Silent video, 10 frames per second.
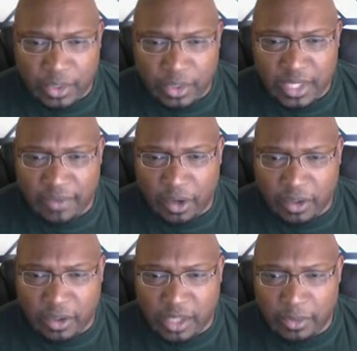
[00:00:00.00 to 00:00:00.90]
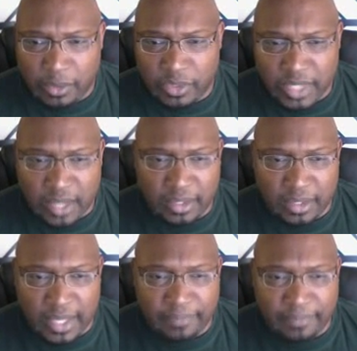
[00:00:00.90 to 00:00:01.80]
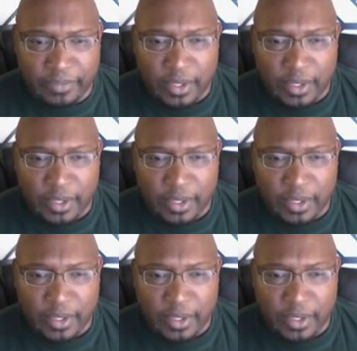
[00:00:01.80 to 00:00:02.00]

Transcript: I was having a hard time understanding that.